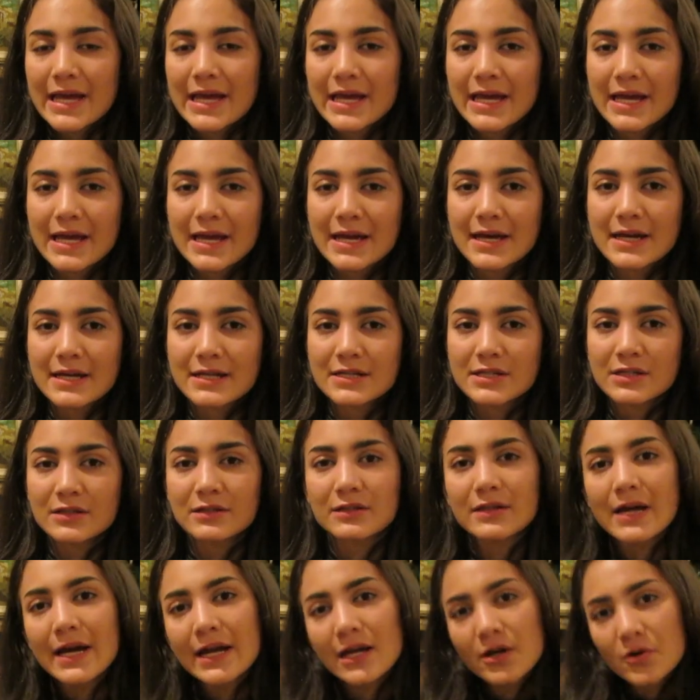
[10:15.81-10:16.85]
And
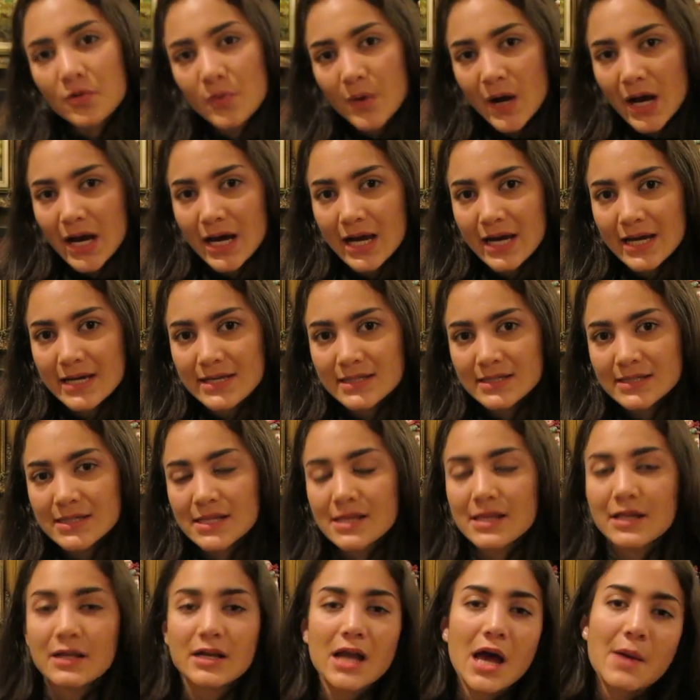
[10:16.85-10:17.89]
likewise,
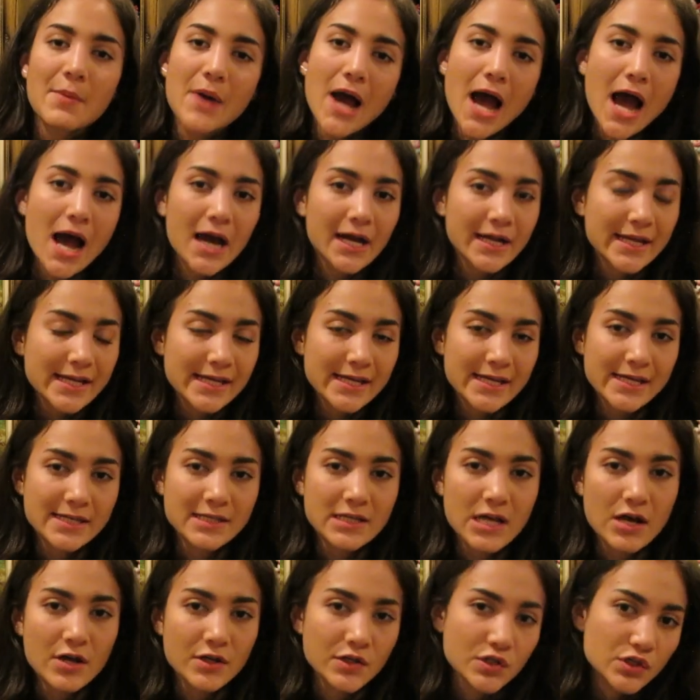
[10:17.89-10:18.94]
the Namahage
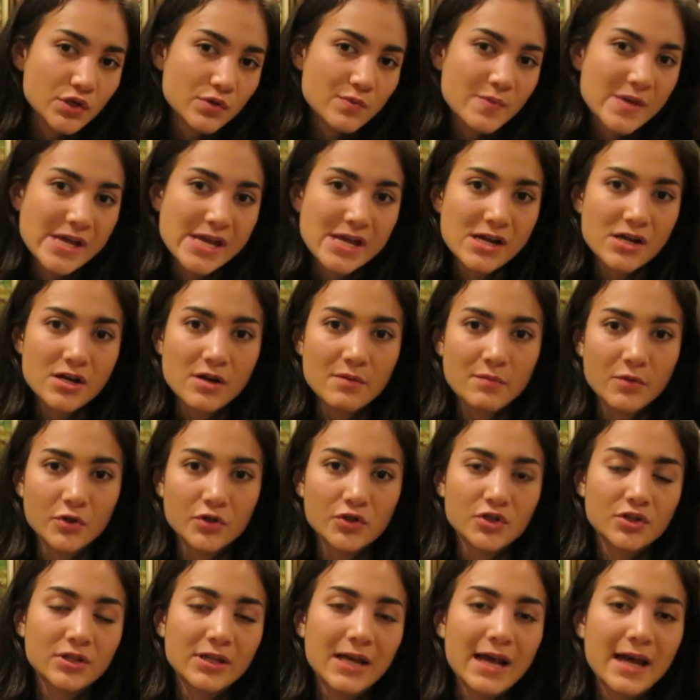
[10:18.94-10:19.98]
is also being
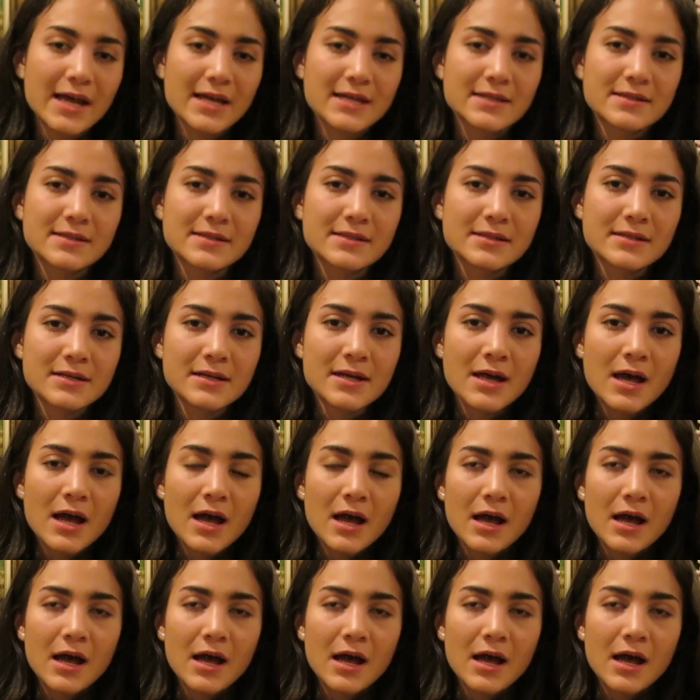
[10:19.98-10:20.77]
commercialized